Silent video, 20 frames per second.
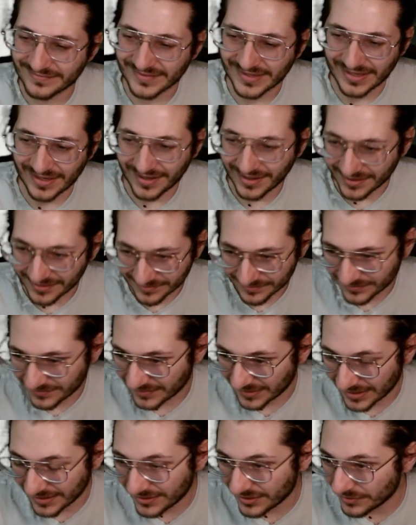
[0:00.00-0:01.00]
Yeah,
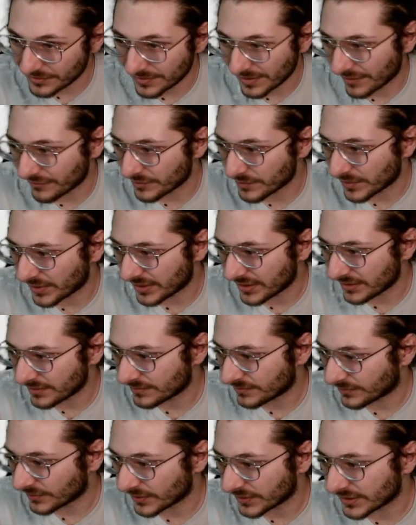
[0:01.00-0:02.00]
thank you everybody
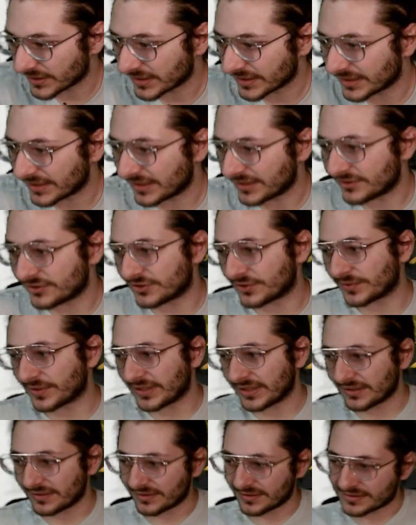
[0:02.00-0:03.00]
for
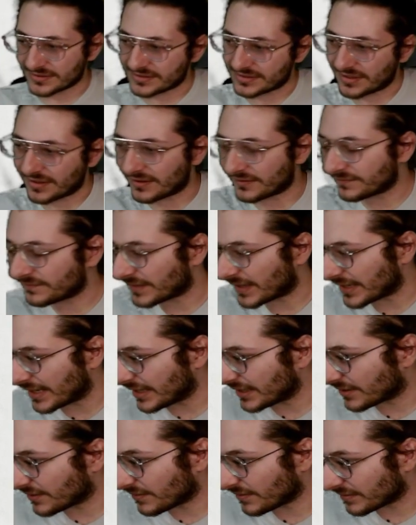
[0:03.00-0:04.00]
enjoying the stuff. I
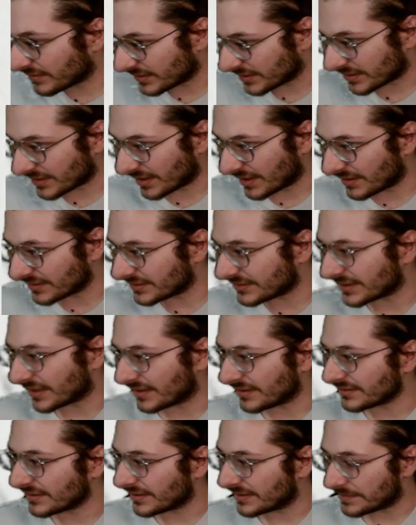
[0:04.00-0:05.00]
hate calling it
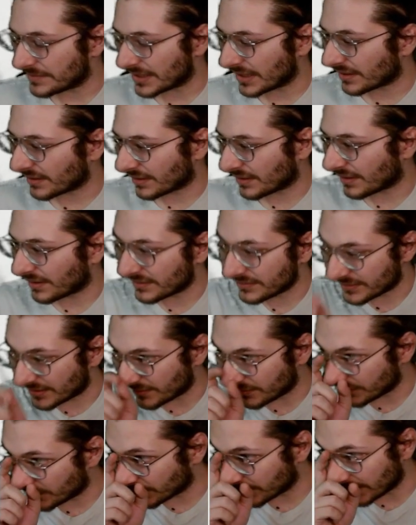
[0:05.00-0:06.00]
content, not a content
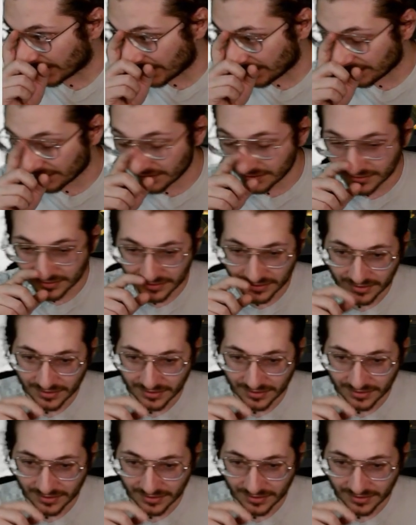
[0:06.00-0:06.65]
creator.